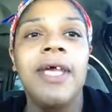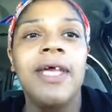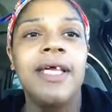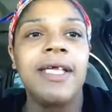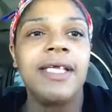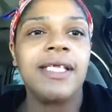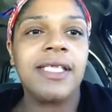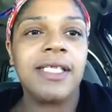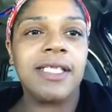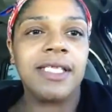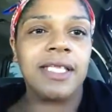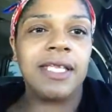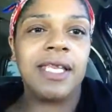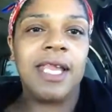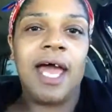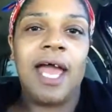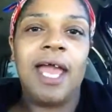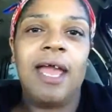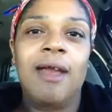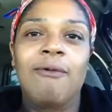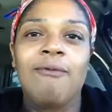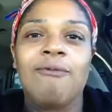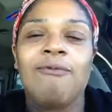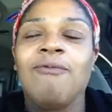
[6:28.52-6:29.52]
is
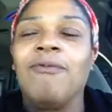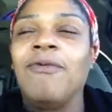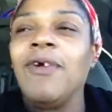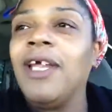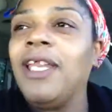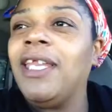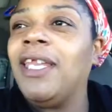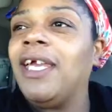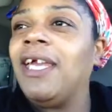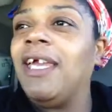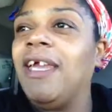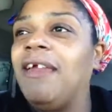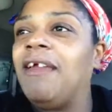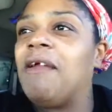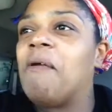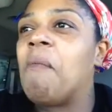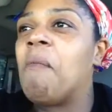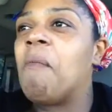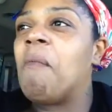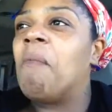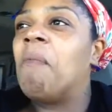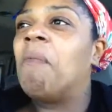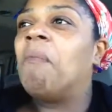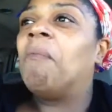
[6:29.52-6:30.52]
like really
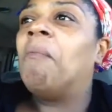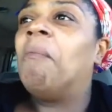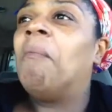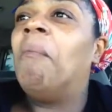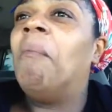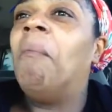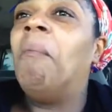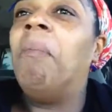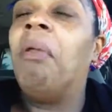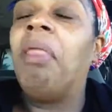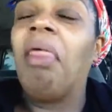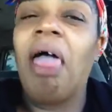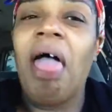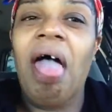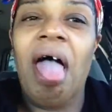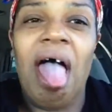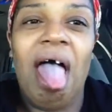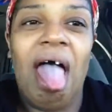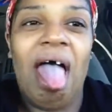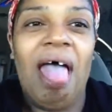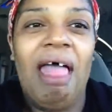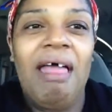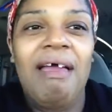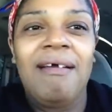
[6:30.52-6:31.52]
blah
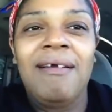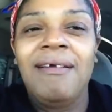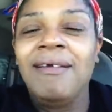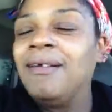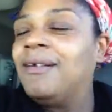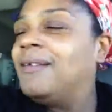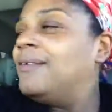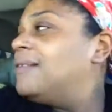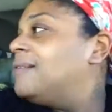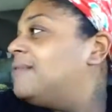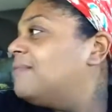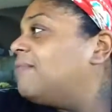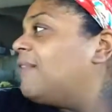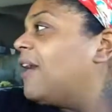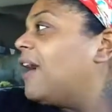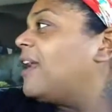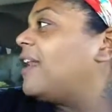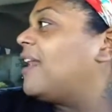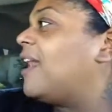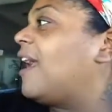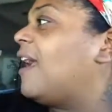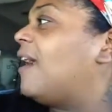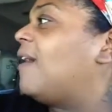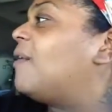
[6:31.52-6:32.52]

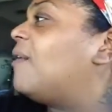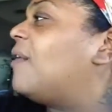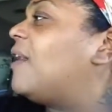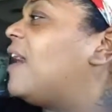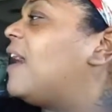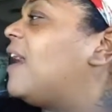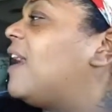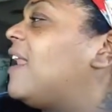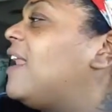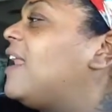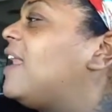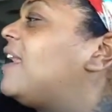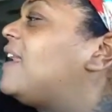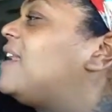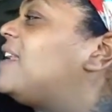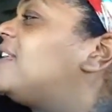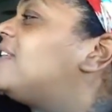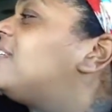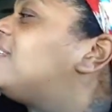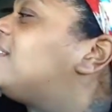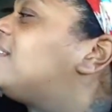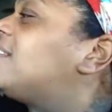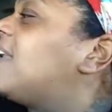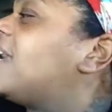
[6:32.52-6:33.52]
right now, and
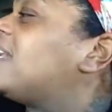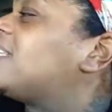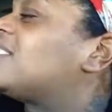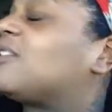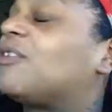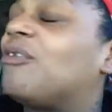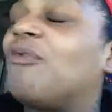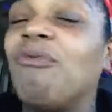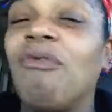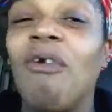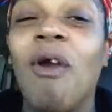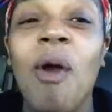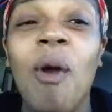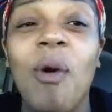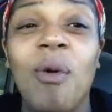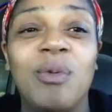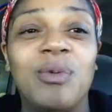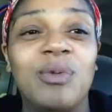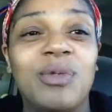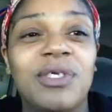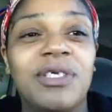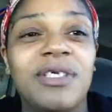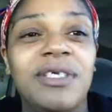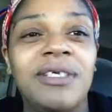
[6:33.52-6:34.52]
that's
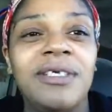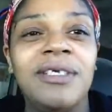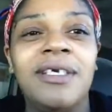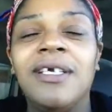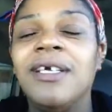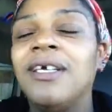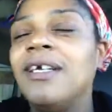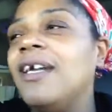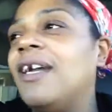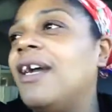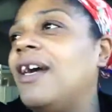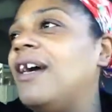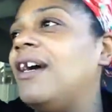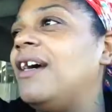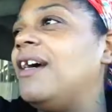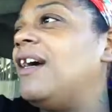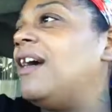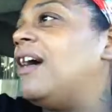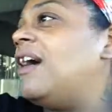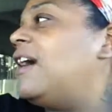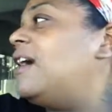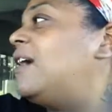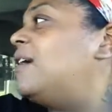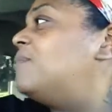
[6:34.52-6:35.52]
gross.
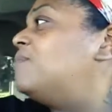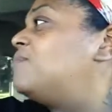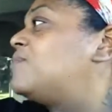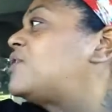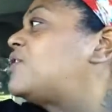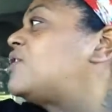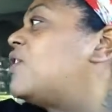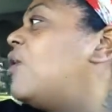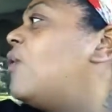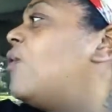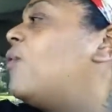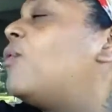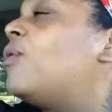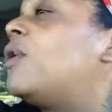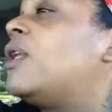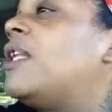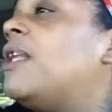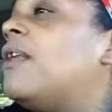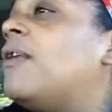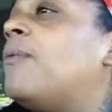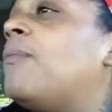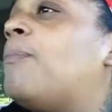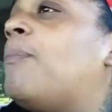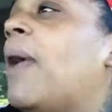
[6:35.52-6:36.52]
So
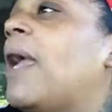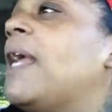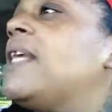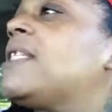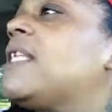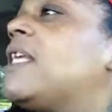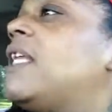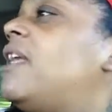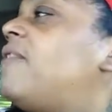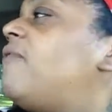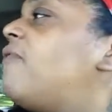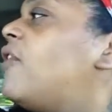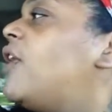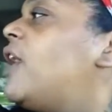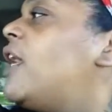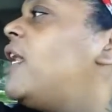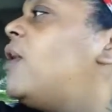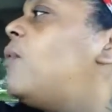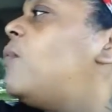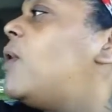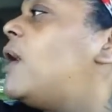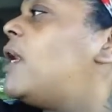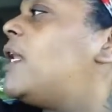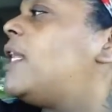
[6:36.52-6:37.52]
basically, for
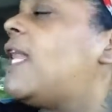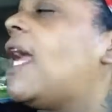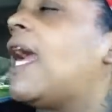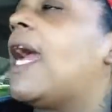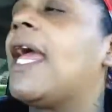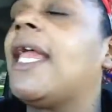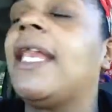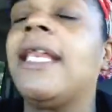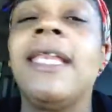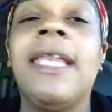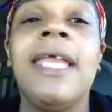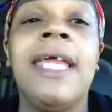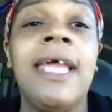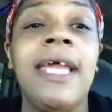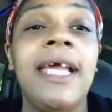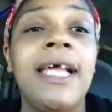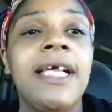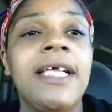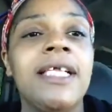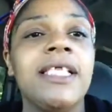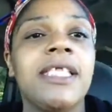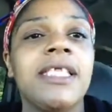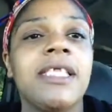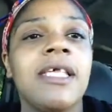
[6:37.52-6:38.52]
anyone that
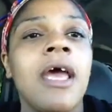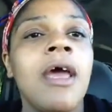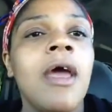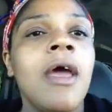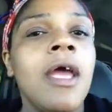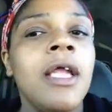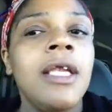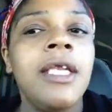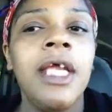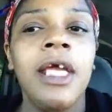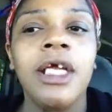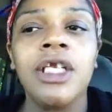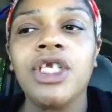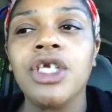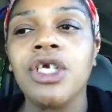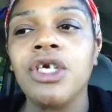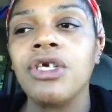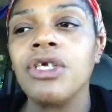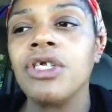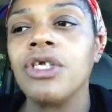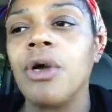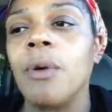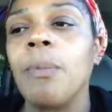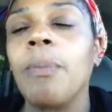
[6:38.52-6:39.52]
needs
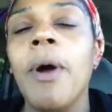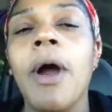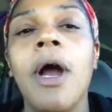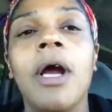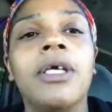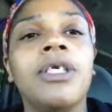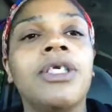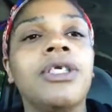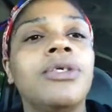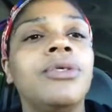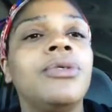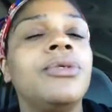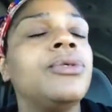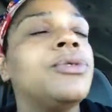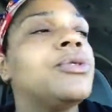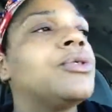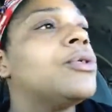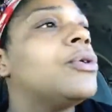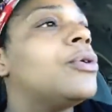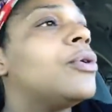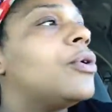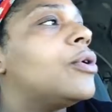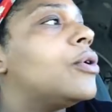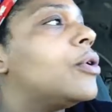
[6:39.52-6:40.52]
dentures or
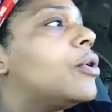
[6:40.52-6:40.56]
partials